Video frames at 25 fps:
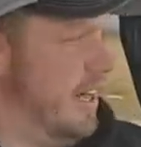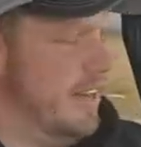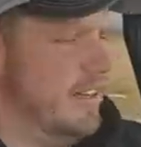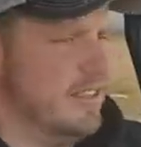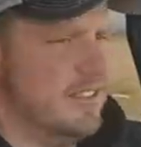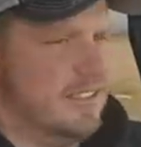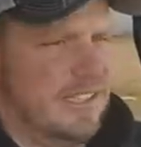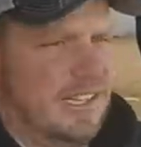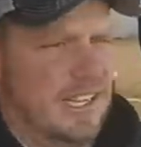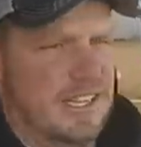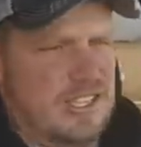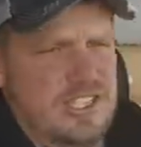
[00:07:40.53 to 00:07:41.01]

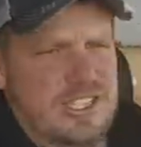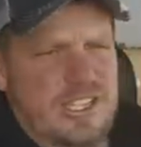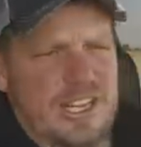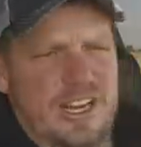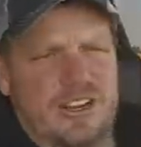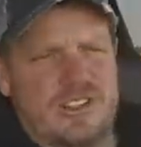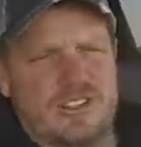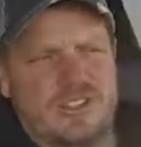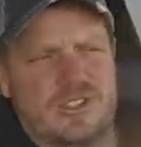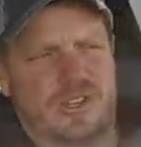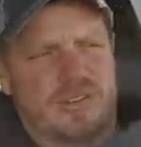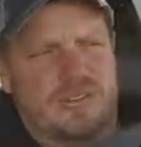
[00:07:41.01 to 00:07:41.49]
honestly I
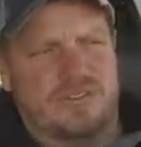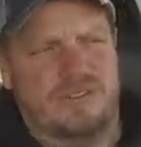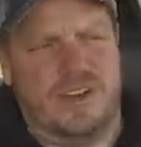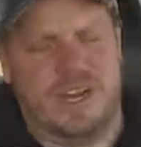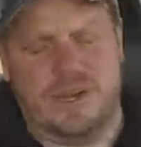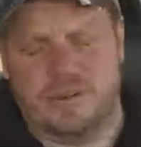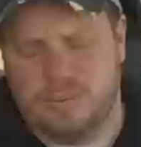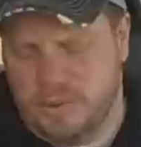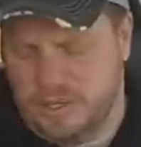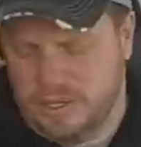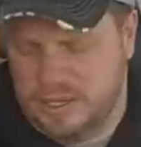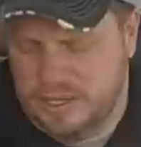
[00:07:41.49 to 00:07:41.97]
challenge you to
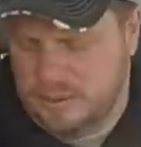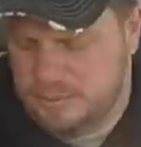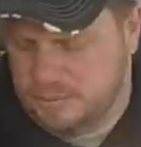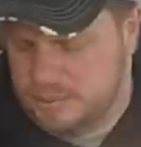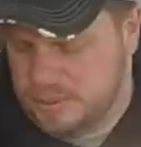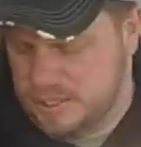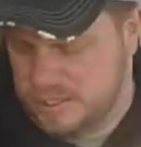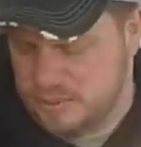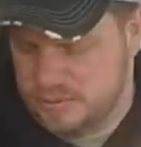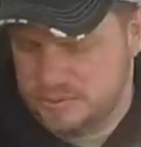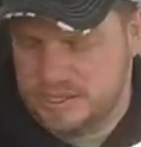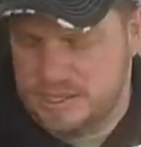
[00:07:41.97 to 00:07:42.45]
find one in that
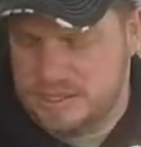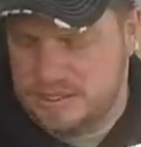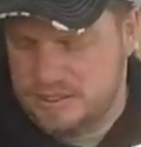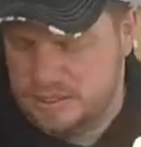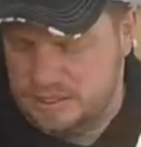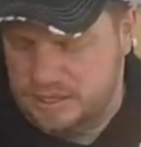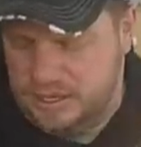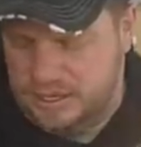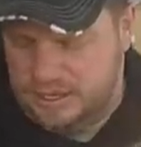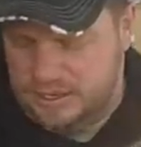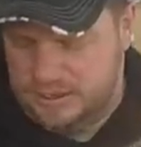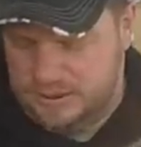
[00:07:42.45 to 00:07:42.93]
price
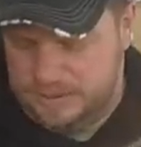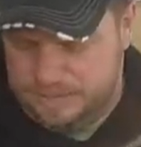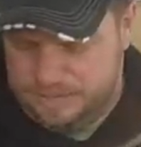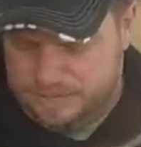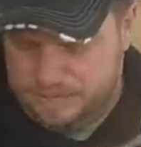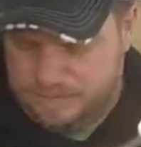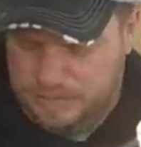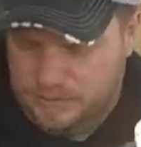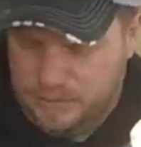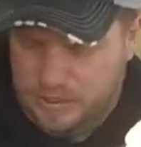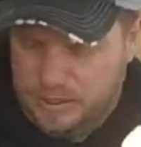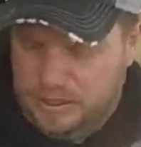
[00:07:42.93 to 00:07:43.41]
range.
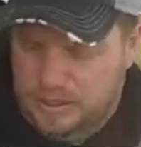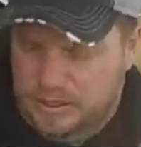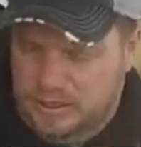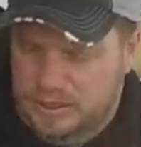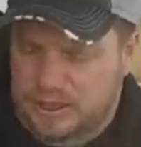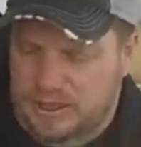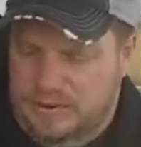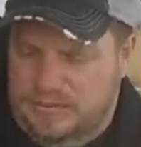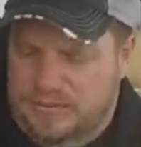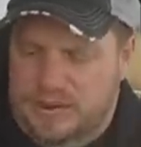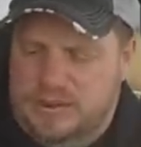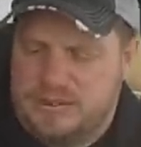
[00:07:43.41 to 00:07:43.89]

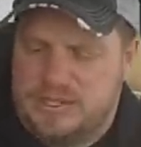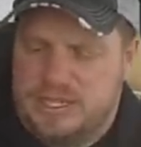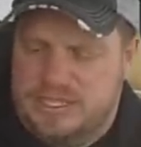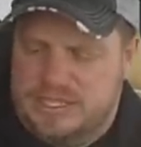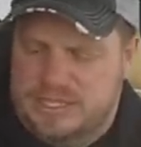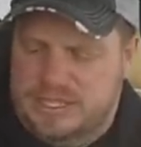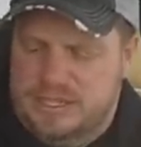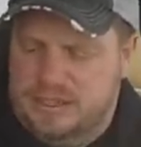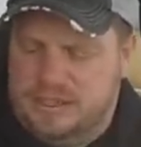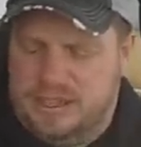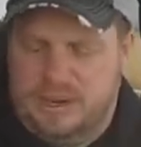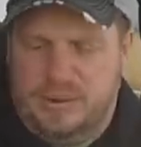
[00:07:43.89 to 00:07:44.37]
If I was a
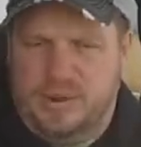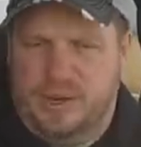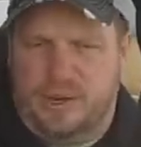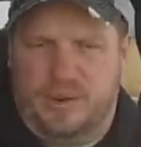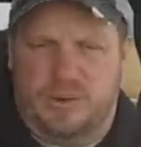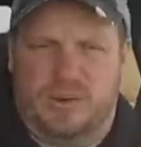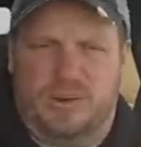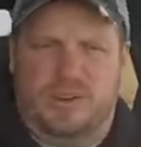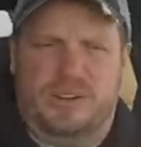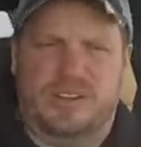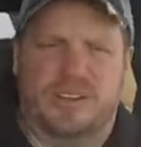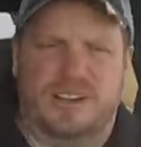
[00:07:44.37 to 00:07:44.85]
dealer, I
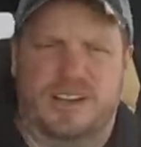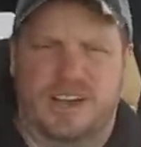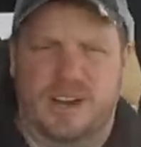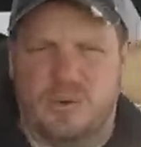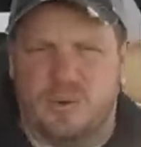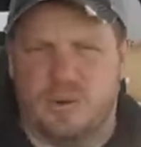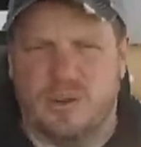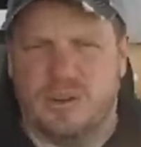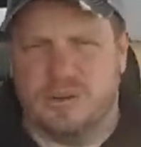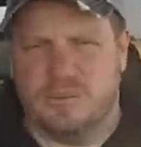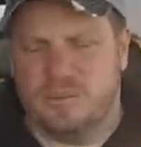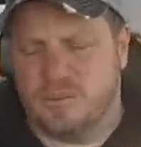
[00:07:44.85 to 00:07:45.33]
wouldn't order it.
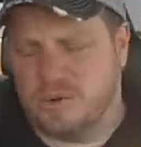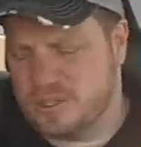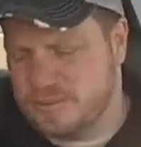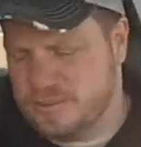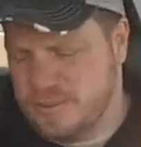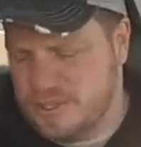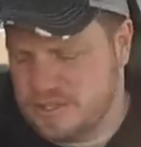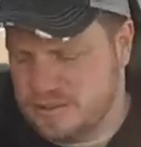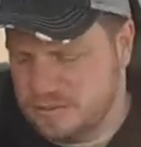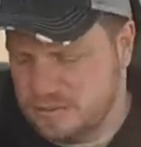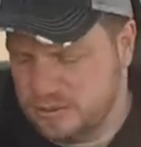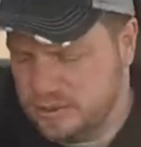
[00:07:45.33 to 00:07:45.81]
I'd order the more
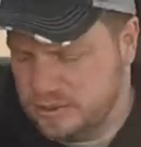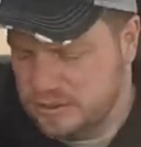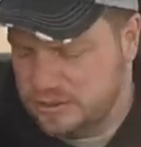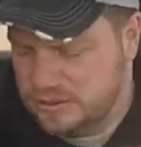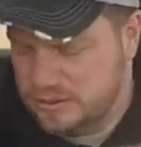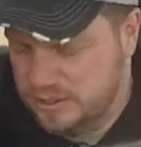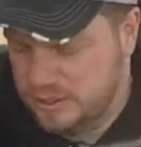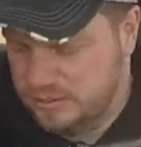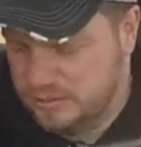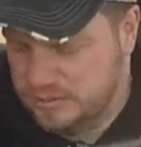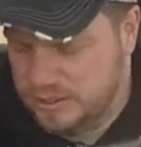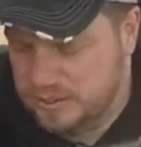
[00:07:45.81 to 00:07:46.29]
expensive one.
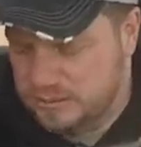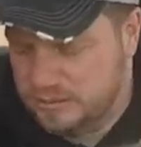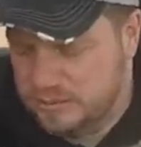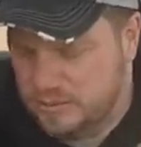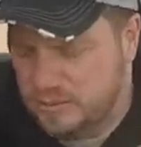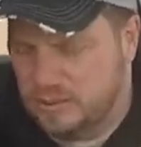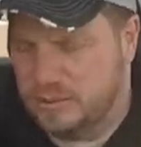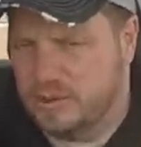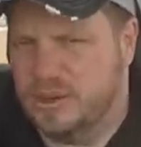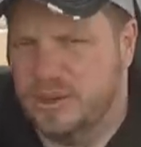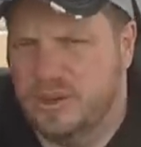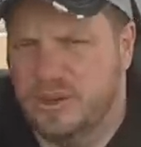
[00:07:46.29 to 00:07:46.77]
I mean,
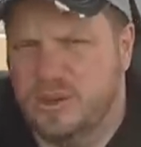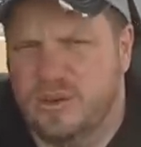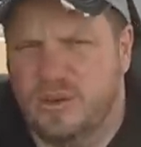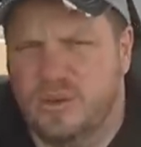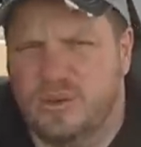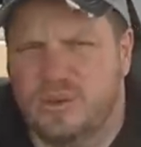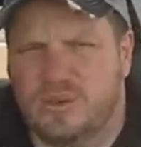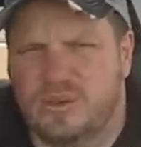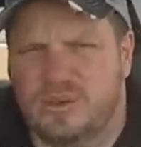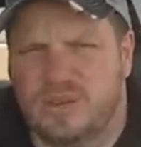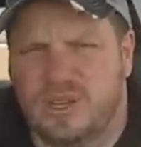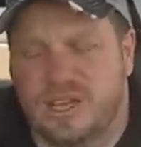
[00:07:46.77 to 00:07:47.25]

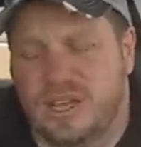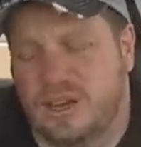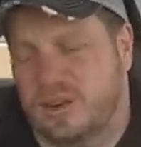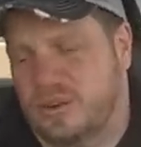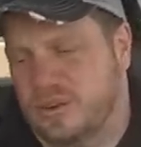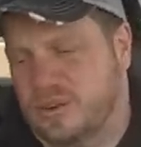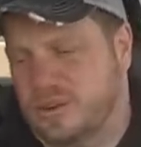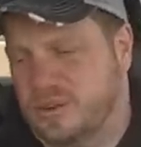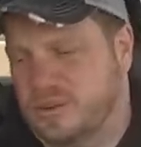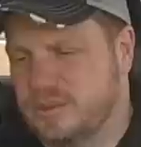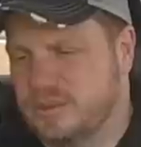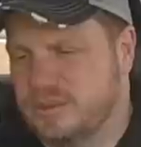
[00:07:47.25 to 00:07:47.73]
I
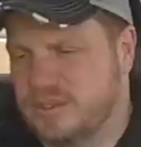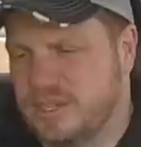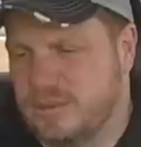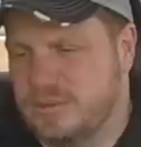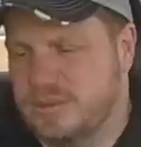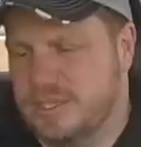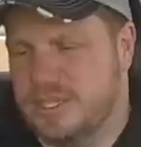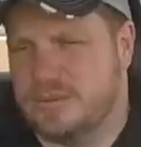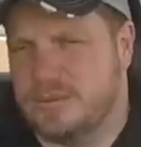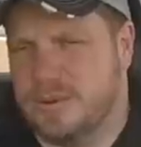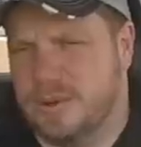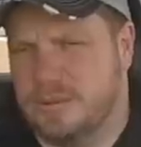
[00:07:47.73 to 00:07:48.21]
don't know.
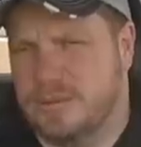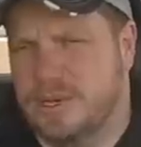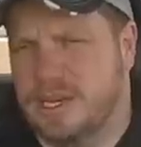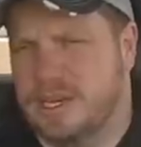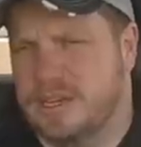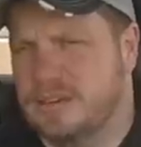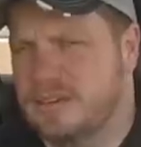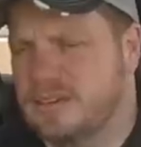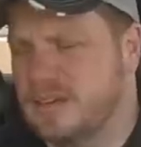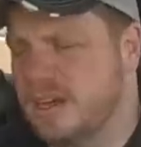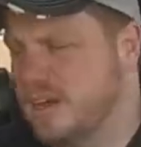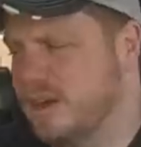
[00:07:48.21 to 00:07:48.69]
That'd just be
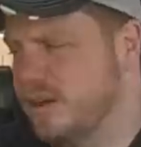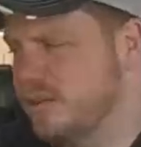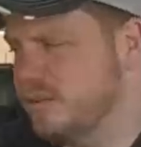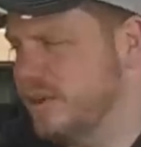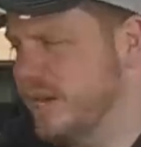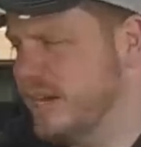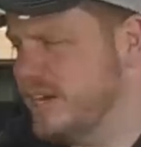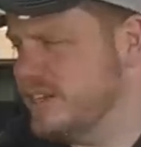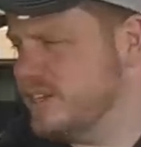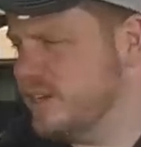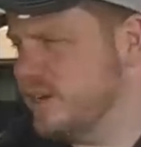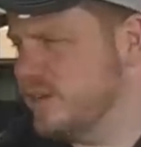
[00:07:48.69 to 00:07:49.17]
me.
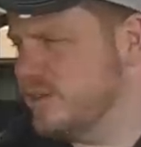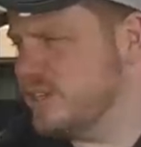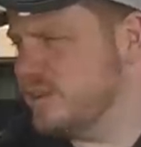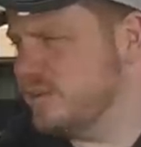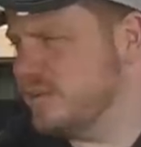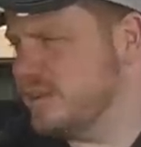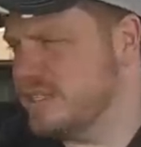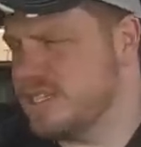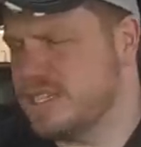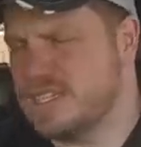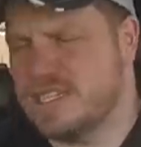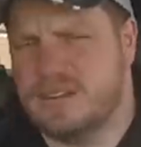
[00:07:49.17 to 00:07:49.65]
Range goes
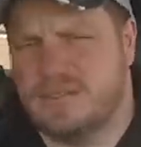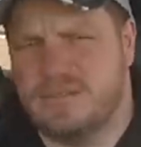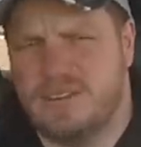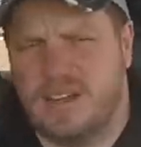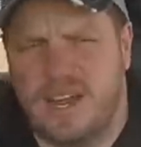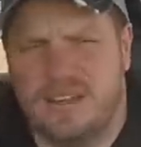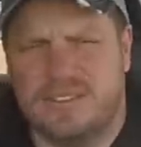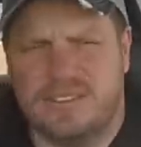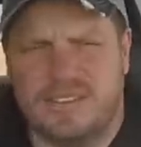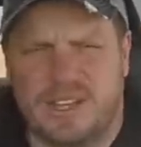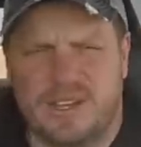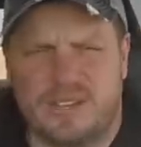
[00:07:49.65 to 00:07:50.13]
up to
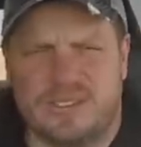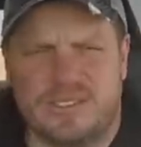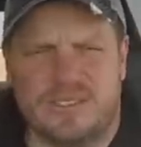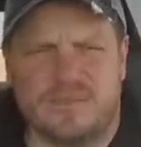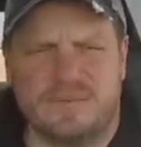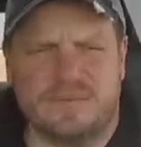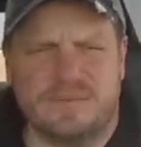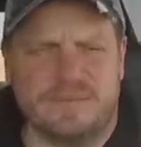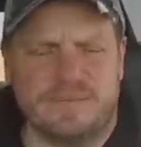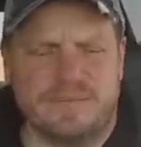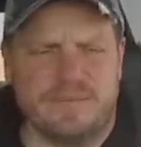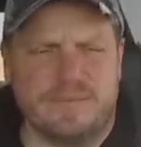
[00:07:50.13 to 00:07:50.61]

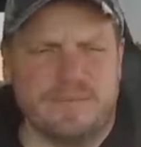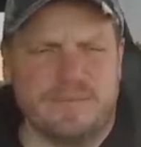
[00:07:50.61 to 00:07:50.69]
$65,000.